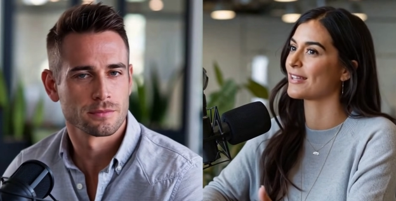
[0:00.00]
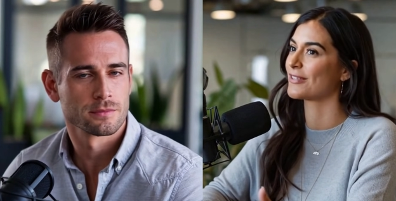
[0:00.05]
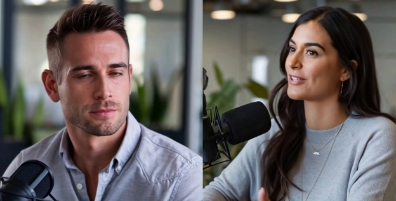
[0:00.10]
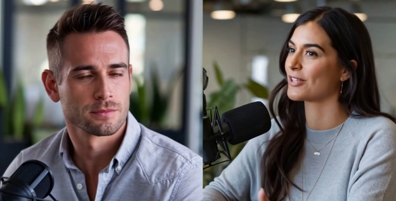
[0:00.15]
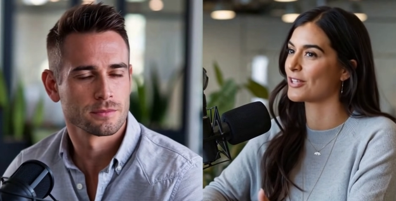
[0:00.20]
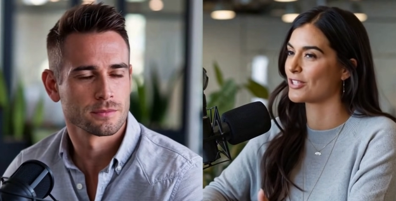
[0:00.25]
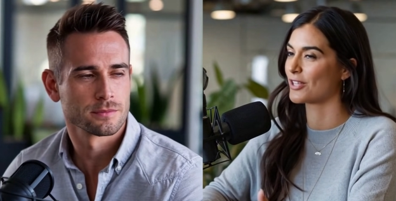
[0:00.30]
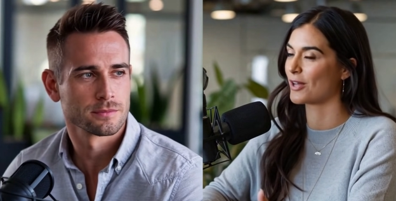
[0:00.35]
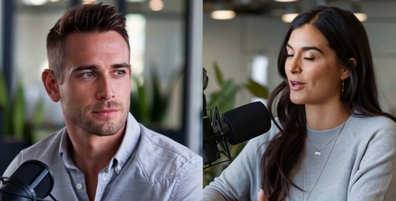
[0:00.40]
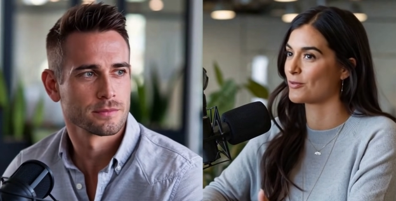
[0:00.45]
Speaker 1: is
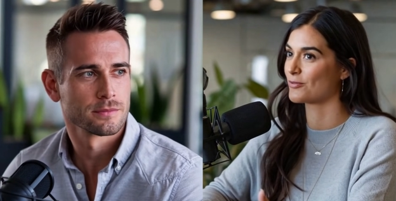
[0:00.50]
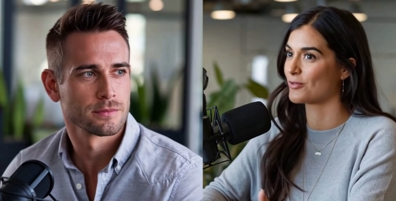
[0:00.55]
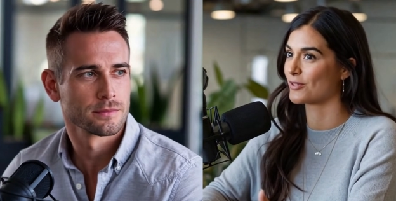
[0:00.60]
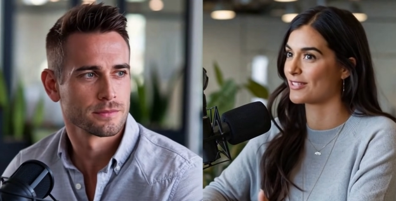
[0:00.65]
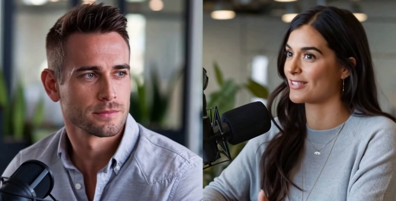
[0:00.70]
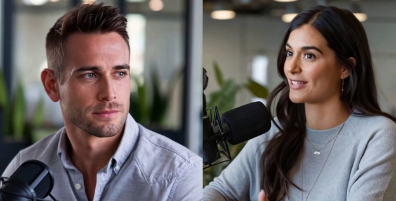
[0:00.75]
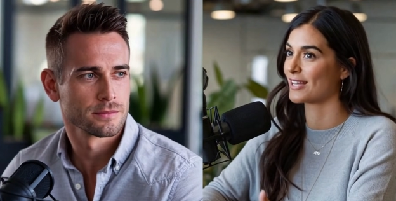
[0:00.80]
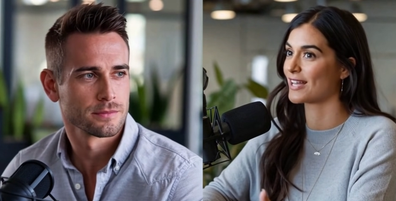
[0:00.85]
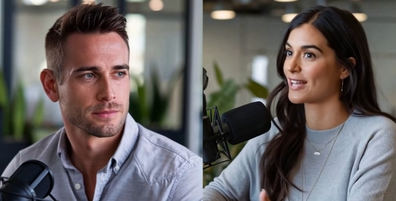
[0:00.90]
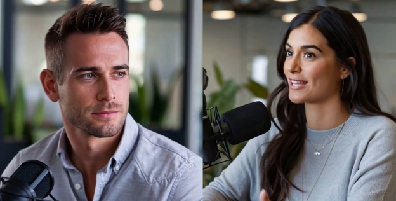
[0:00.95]
our show for
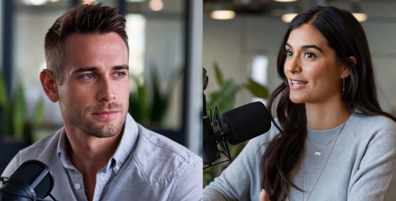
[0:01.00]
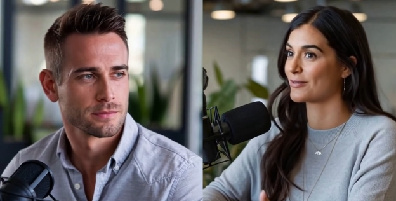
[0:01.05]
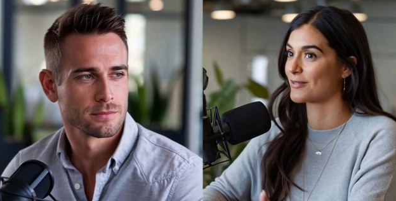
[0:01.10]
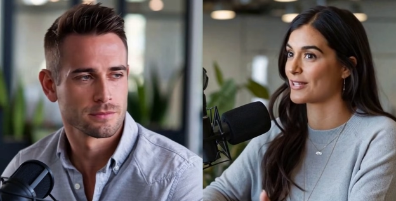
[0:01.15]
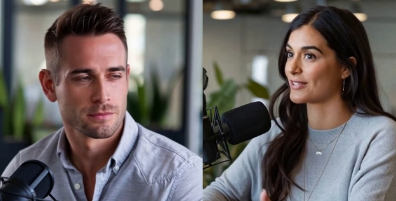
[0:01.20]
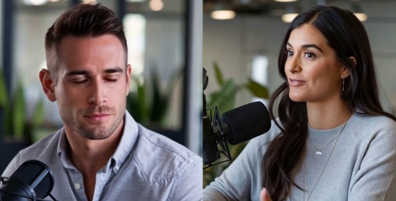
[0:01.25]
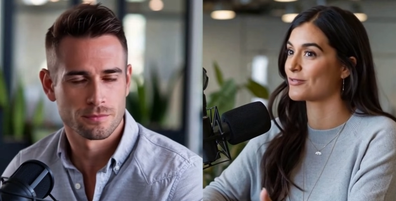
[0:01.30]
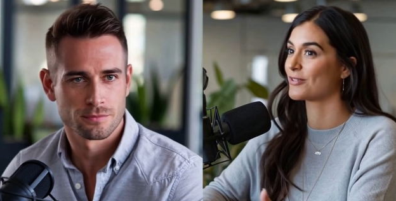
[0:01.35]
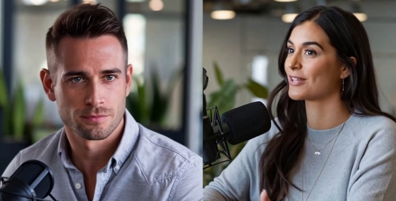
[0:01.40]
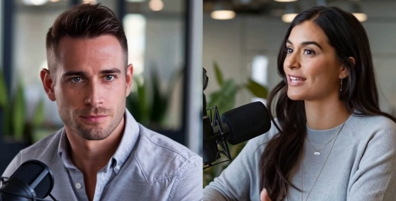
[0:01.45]
today.
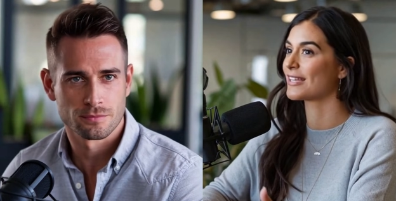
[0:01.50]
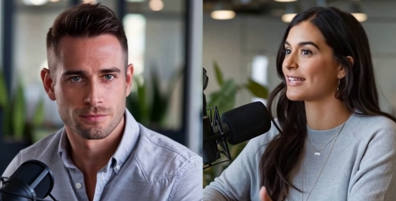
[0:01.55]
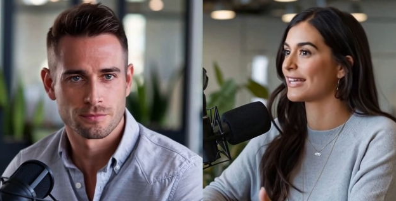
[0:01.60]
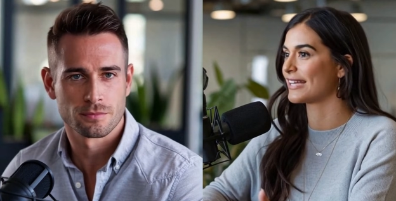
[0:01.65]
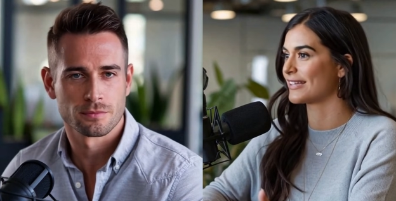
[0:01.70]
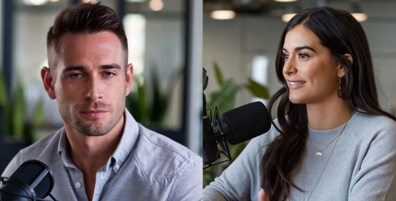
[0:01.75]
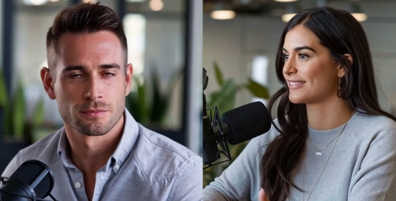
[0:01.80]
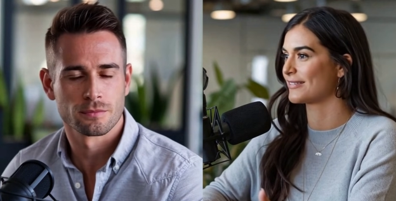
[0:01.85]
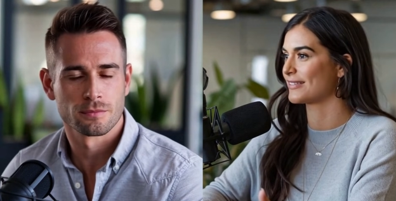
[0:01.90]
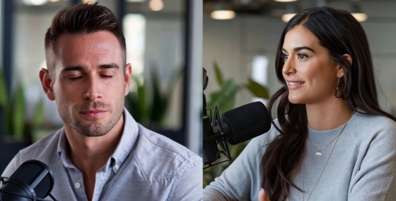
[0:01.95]
Thanks for tuning
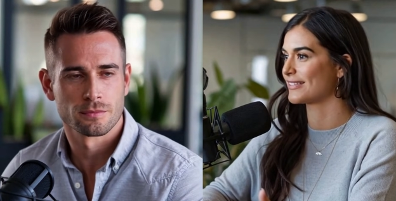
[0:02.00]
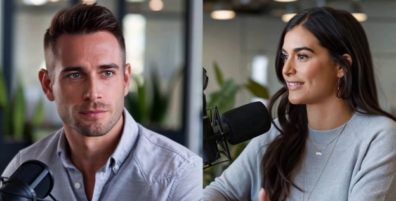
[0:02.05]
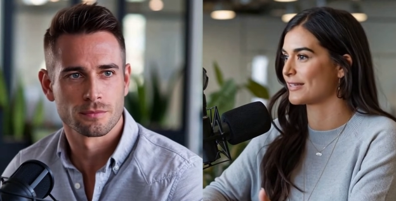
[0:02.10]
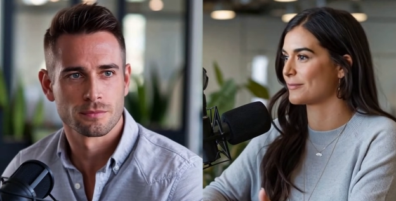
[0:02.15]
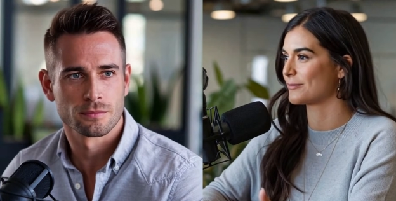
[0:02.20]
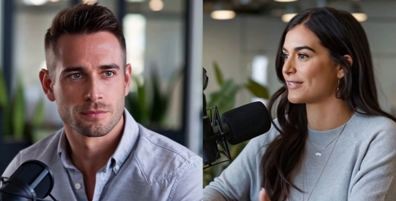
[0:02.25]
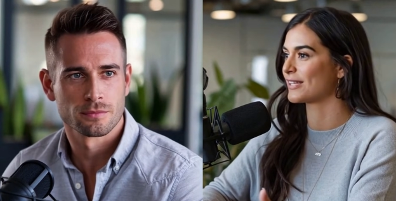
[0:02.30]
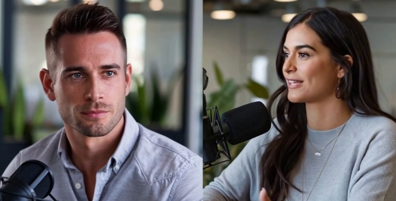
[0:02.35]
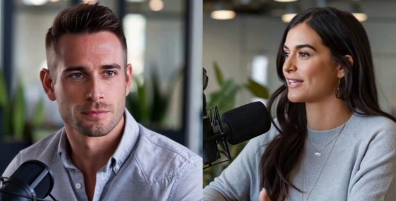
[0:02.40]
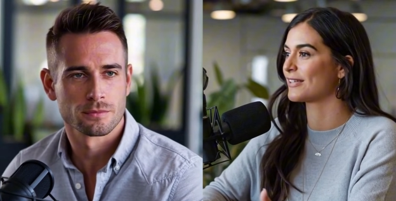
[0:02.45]
in to the
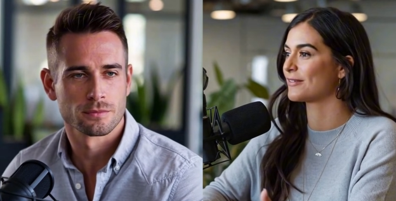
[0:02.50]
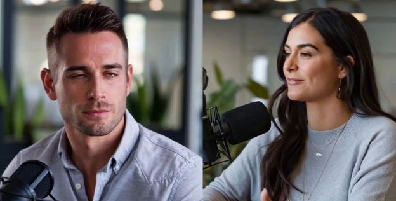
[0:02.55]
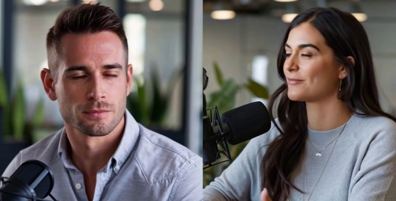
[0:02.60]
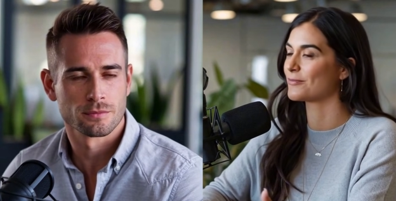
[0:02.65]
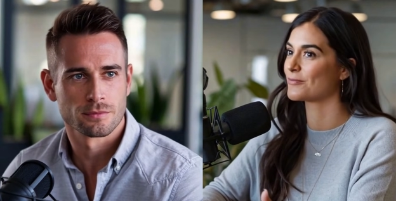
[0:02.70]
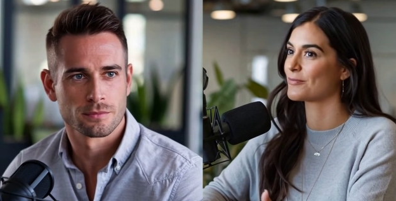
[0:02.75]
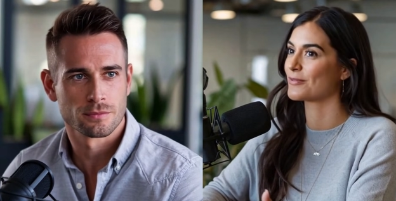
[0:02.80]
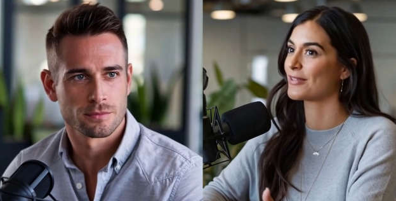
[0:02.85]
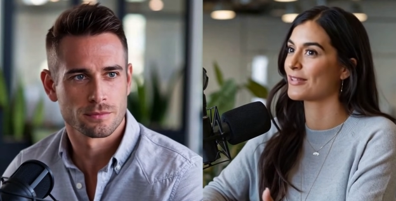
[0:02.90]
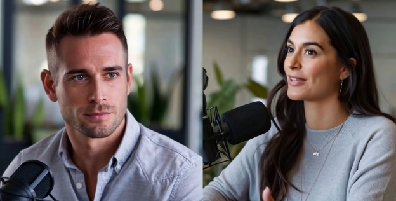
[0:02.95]
deep dive.
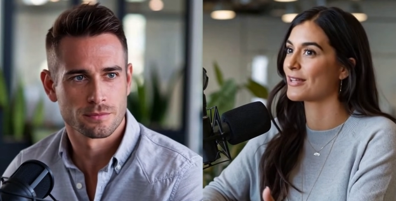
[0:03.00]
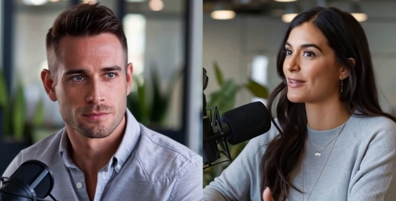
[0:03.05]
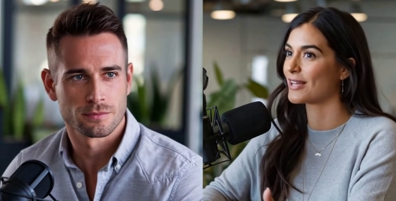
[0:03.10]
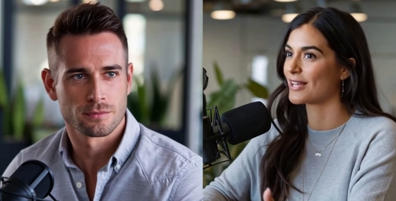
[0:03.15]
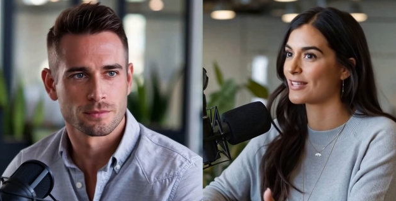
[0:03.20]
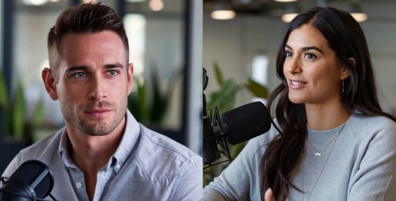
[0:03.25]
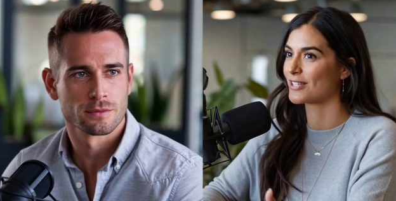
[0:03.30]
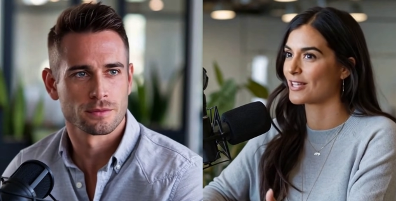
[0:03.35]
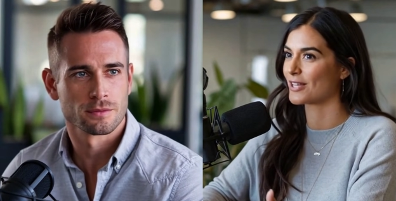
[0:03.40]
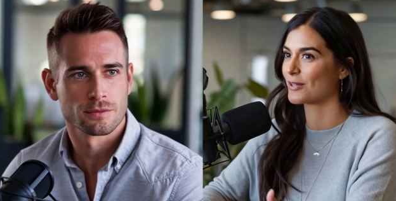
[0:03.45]
See you
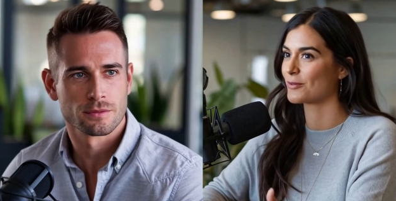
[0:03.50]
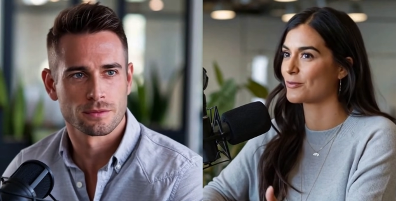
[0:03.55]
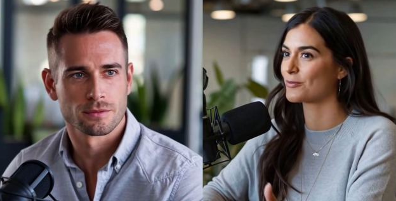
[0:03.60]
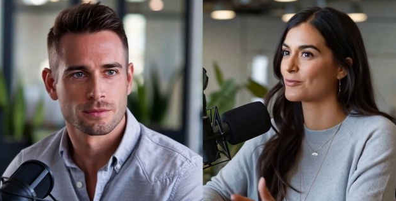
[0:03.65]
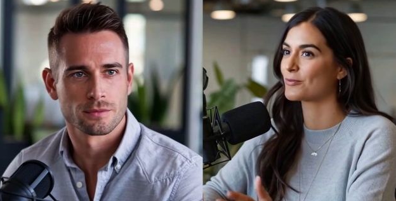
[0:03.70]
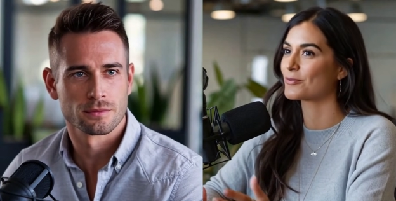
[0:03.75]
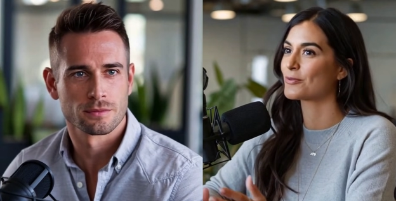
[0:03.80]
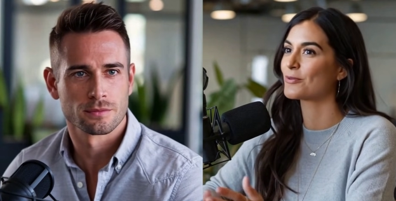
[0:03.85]
next time.